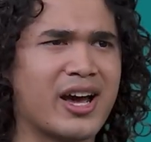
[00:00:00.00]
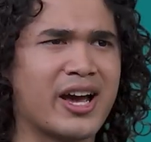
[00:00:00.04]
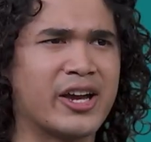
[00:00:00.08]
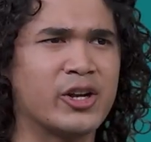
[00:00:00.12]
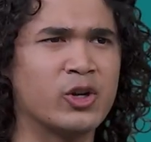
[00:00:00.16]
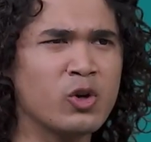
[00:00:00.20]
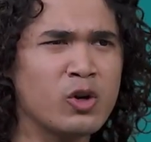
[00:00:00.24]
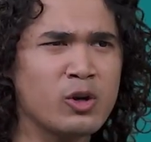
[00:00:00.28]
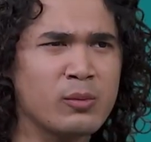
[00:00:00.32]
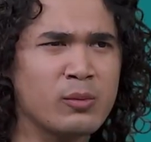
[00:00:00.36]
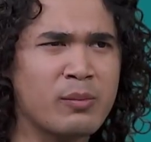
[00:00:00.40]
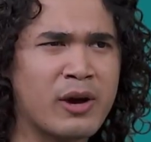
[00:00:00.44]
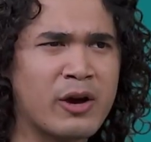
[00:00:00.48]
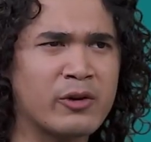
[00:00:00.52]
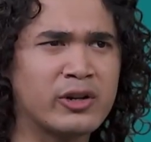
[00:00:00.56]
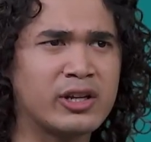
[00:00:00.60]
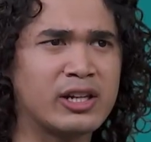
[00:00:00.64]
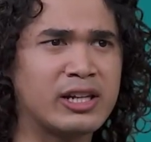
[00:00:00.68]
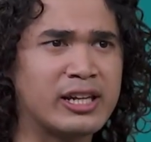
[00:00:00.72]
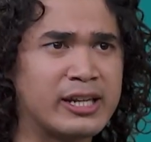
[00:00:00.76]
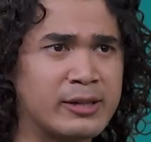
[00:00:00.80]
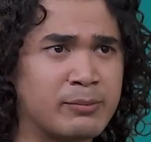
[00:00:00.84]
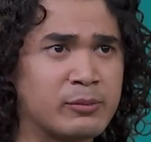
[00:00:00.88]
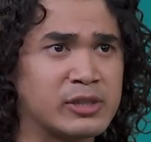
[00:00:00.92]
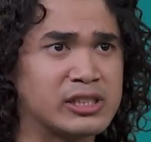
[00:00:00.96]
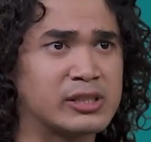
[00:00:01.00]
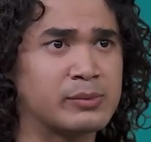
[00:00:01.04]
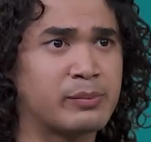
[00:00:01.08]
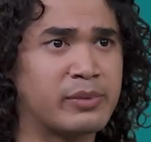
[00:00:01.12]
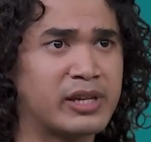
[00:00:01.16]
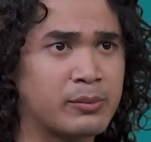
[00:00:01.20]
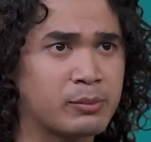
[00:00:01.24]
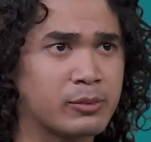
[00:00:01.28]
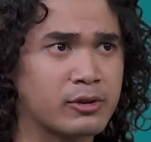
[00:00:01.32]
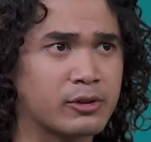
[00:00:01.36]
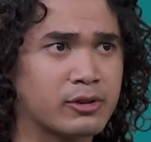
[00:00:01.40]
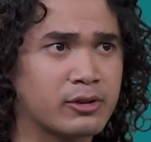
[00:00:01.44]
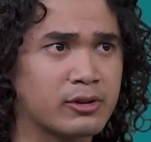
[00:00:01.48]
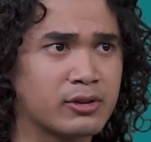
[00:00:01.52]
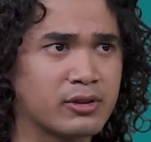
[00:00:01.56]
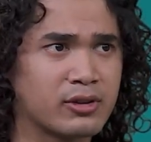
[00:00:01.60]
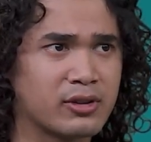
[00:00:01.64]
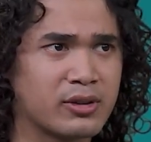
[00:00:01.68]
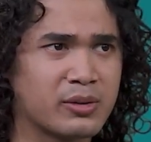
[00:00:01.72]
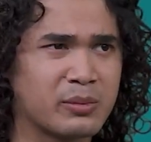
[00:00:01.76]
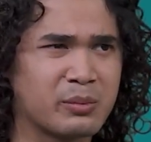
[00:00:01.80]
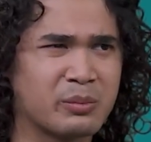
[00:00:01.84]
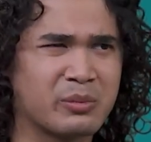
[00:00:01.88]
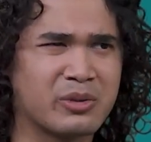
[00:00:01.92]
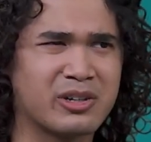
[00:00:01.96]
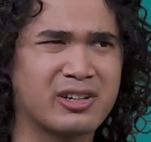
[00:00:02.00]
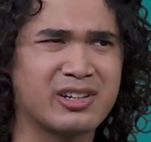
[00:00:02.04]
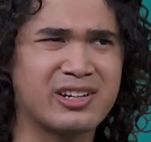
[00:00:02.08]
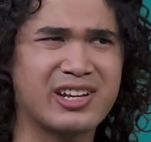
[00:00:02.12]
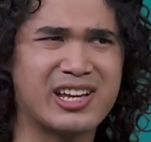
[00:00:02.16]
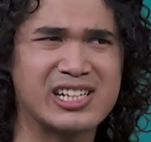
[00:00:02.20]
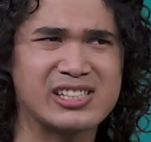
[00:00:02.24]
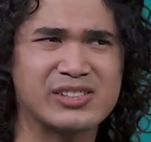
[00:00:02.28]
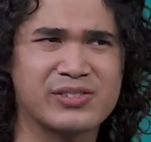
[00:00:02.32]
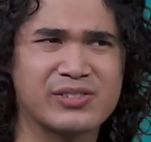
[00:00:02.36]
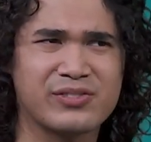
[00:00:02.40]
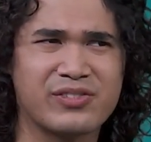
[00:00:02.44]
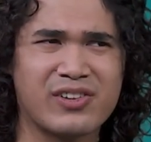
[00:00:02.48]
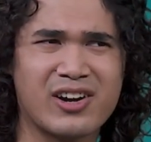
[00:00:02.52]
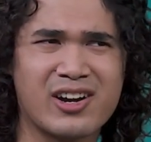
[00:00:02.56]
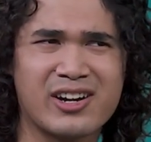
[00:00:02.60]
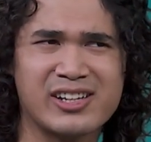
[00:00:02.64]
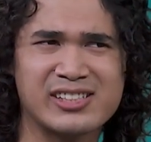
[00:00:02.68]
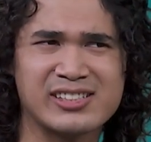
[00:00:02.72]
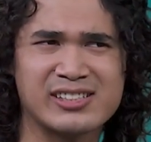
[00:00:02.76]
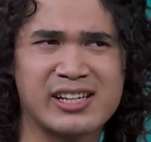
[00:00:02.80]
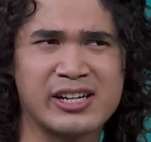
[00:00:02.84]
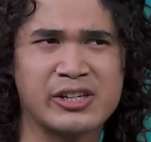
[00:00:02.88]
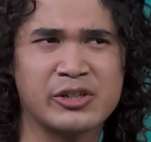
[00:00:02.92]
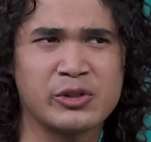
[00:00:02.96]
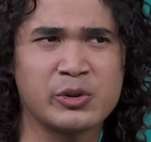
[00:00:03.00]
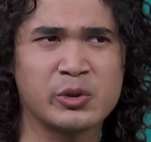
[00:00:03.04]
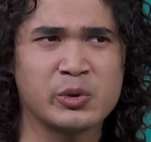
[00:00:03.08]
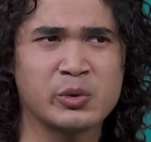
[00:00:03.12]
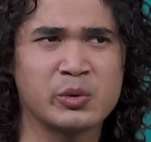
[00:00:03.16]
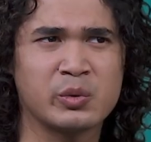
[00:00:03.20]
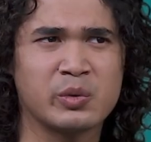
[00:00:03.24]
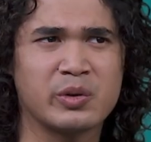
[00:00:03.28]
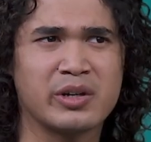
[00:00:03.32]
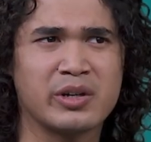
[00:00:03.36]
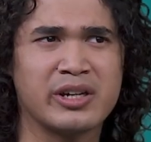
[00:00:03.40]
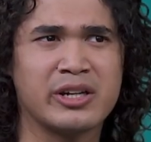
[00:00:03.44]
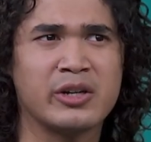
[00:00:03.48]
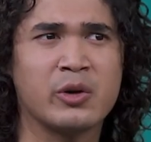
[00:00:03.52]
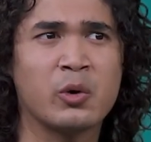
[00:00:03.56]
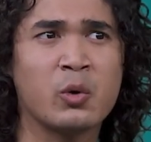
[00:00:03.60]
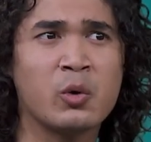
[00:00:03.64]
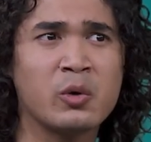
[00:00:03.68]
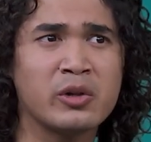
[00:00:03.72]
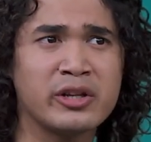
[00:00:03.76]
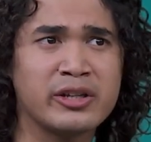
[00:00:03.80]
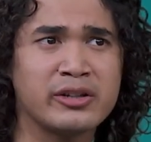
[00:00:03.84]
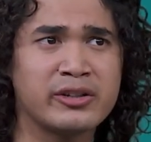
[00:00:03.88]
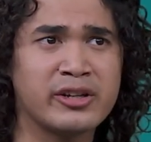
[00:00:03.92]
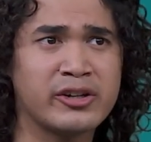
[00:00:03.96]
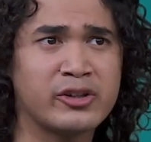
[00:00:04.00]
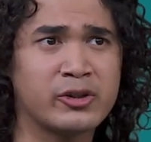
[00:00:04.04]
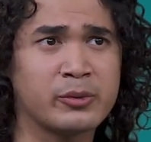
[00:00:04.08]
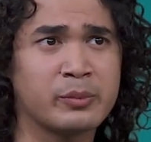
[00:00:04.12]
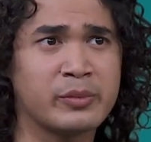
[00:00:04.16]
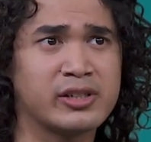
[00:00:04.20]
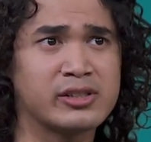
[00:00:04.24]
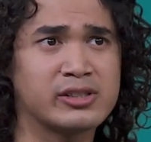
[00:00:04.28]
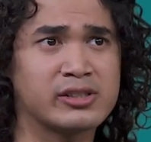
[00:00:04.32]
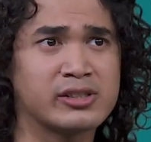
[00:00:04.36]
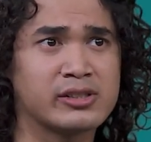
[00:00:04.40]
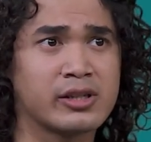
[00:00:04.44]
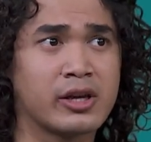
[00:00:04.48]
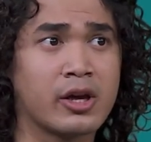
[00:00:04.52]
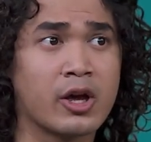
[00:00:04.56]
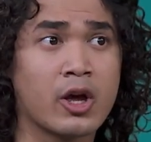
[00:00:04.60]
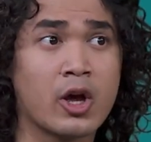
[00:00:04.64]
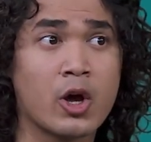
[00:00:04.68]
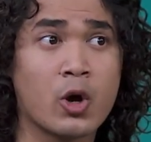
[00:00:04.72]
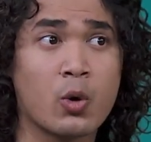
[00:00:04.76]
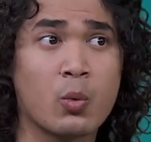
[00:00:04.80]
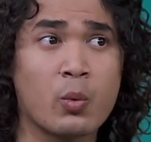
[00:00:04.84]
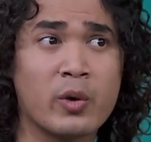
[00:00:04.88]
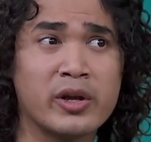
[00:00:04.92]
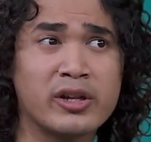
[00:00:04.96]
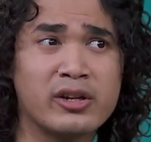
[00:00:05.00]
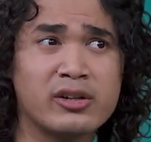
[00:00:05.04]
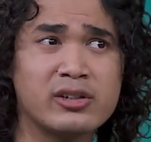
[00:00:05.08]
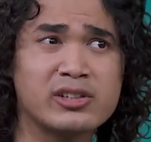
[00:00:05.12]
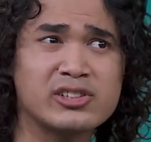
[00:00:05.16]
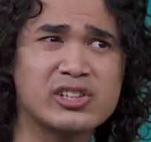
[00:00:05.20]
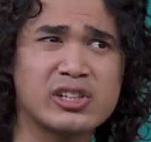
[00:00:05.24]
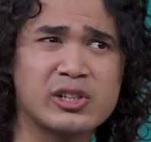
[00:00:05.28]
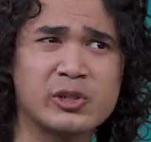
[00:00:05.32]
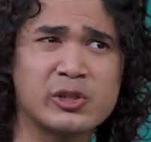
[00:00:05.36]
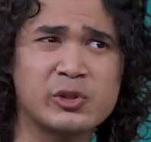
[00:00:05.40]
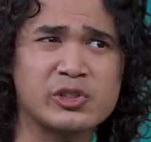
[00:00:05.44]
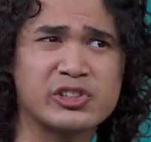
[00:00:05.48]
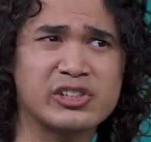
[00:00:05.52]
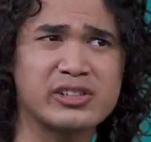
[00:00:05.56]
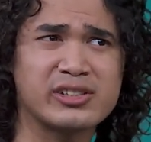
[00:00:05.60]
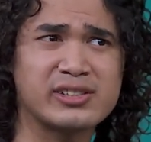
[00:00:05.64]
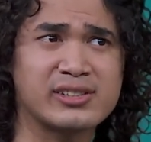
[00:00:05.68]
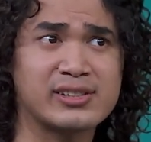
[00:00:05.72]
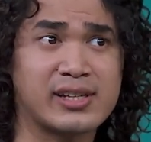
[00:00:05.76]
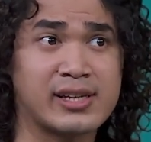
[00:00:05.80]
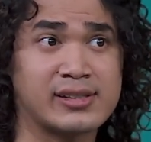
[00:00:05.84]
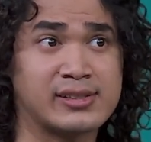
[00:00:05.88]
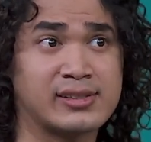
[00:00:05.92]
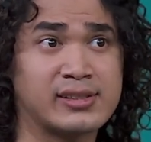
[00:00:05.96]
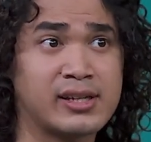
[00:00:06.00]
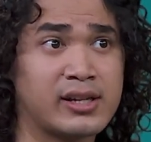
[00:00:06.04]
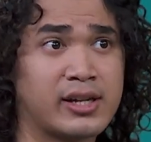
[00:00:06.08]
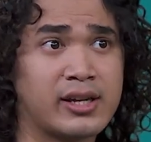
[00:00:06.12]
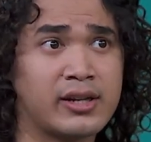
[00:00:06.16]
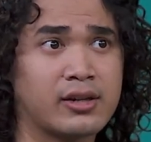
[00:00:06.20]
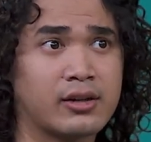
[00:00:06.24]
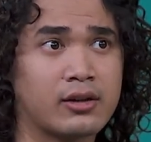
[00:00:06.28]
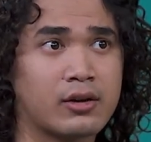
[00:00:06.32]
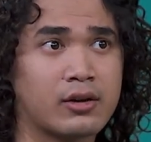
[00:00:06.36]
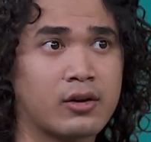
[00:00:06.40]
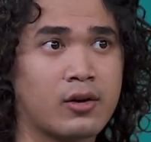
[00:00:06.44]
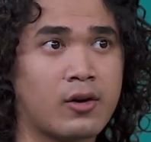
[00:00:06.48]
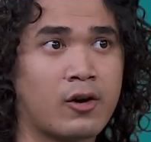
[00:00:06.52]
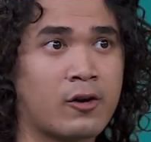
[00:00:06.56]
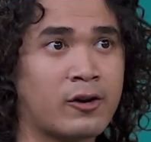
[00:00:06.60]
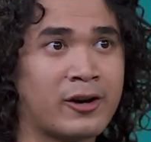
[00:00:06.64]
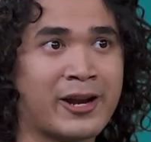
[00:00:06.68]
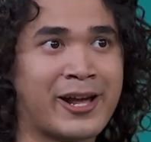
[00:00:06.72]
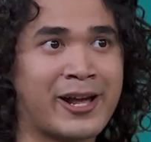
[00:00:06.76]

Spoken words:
I know about the litmus paper, but as far as I know, it only determines whether a solution is acidic or